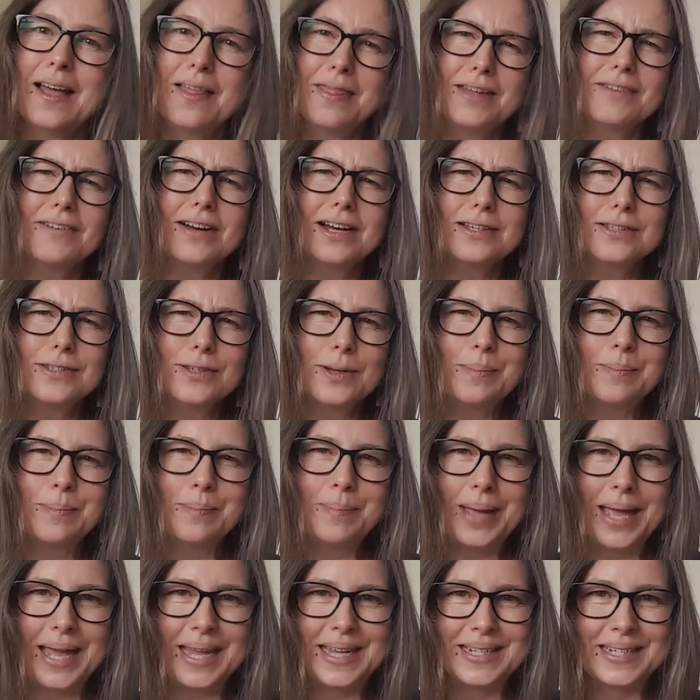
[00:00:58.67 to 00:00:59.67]
and there are some
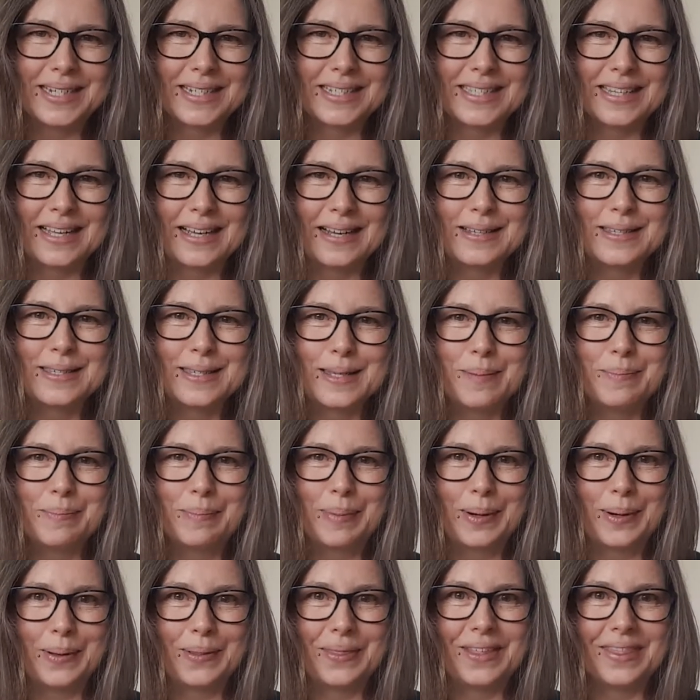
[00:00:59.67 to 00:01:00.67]
pages that are
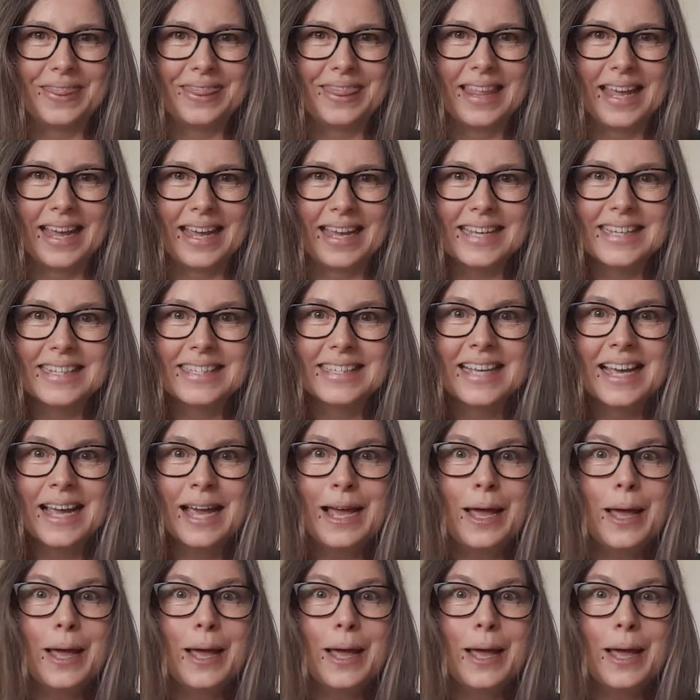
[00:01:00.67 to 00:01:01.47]
simpler than this,